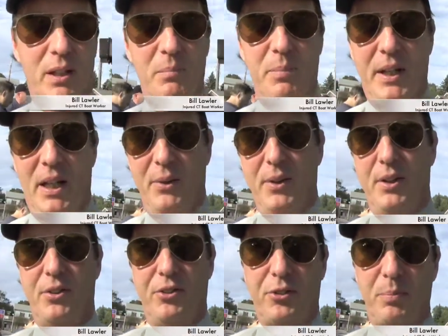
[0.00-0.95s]
could be out
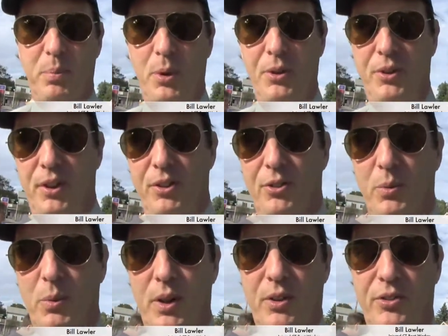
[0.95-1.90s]
here to support the injured
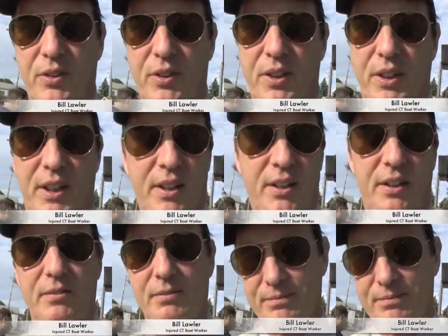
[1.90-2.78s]
workers of Connecticut.